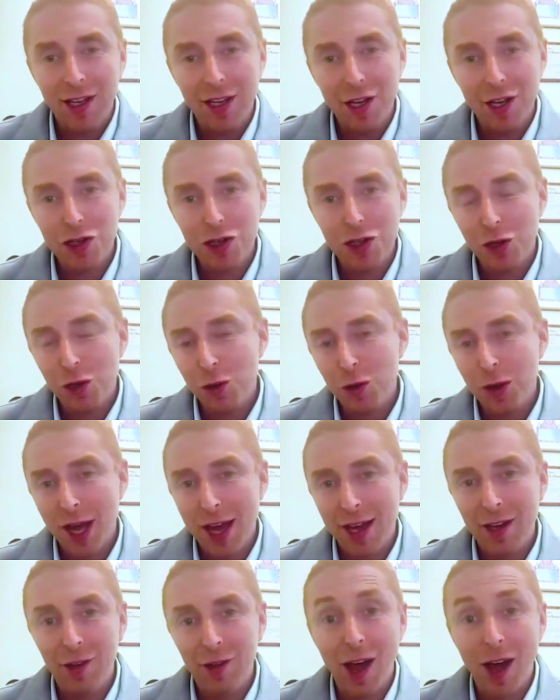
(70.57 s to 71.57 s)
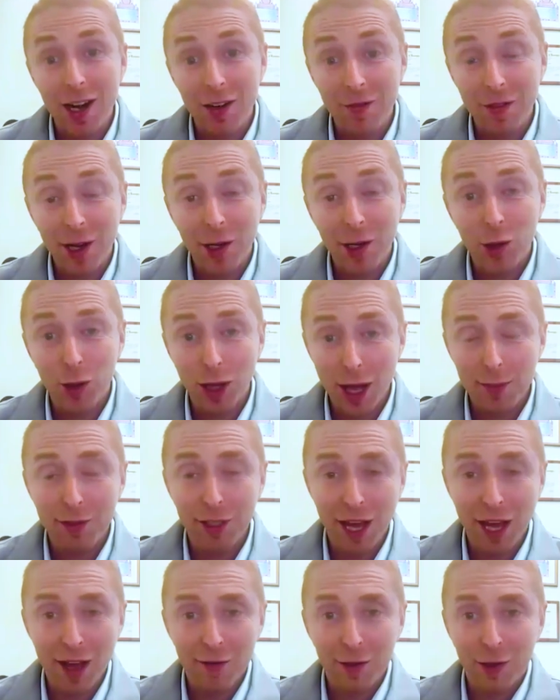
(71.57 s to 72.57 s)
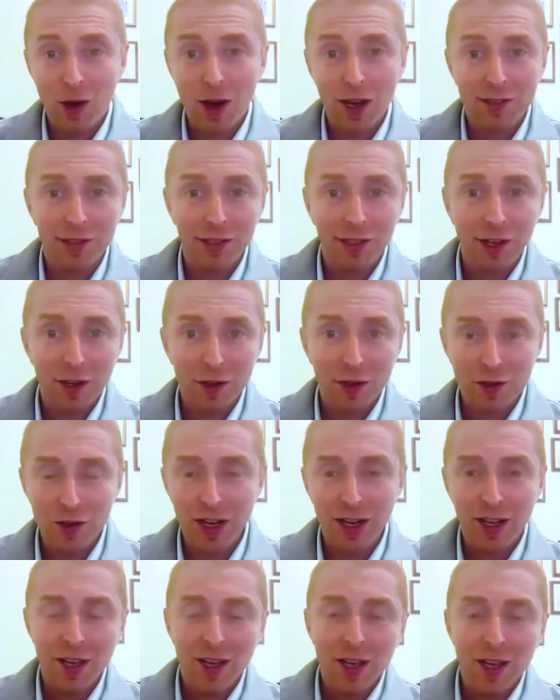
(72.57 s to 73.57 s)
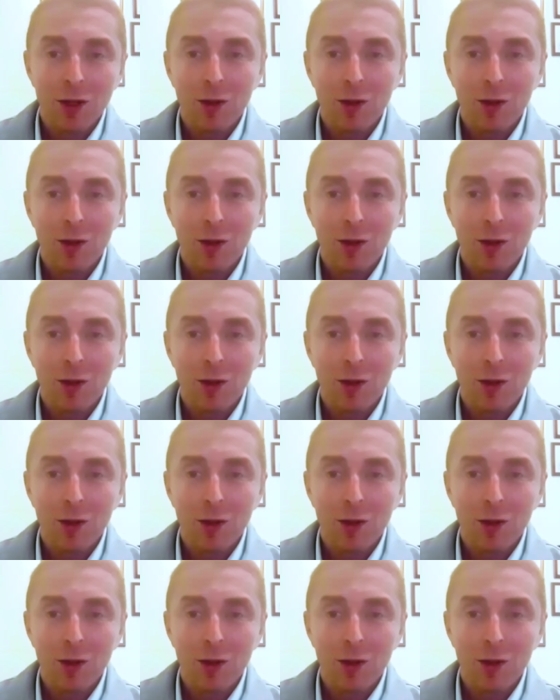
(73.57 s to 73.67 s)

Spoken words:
issue that a lot of echo labs have across the country,